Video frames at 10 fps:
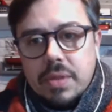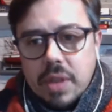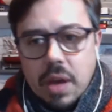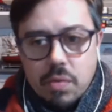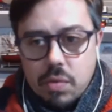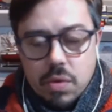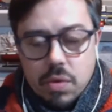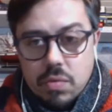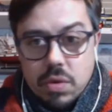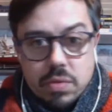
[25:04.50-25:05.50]
that
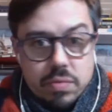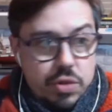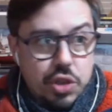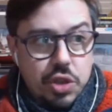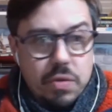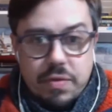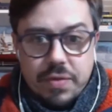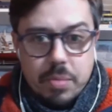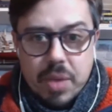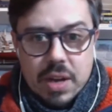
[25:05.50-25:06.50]
were due for
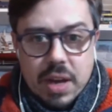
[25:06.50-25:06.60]
the bin,